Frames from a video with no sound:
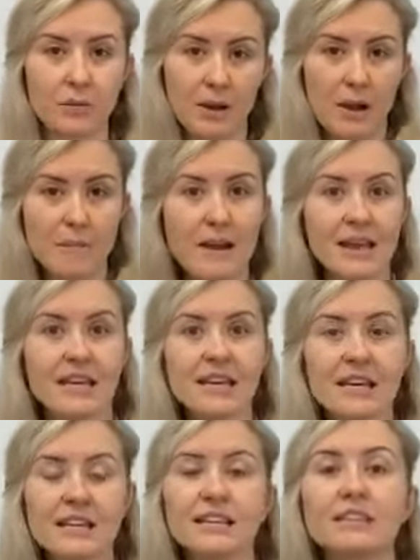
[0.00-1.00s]
we are making
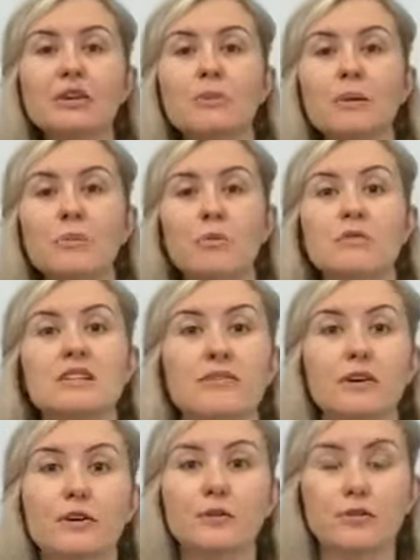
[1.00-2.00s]
it a little bit more
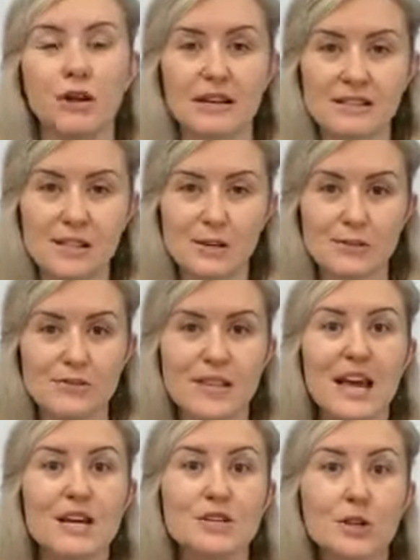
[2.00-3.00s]
difficult for ourselves
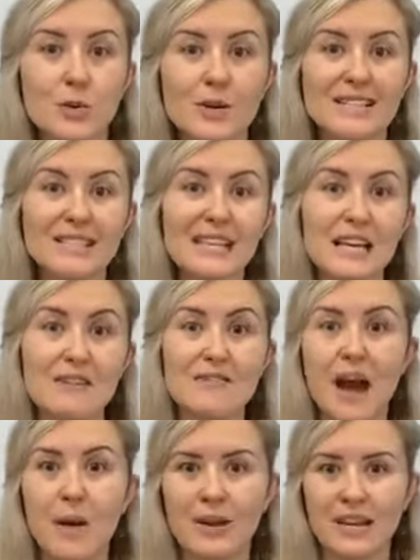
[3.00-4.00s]
to receive
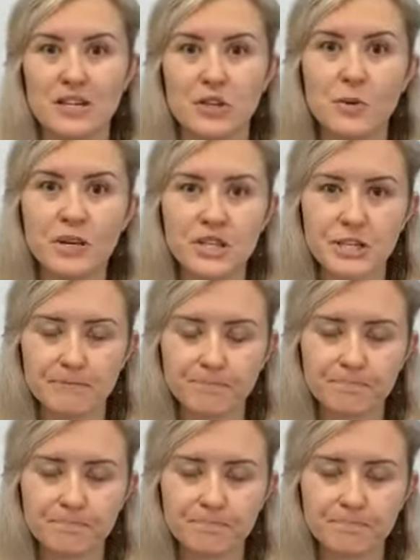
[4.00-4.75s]
our intuition.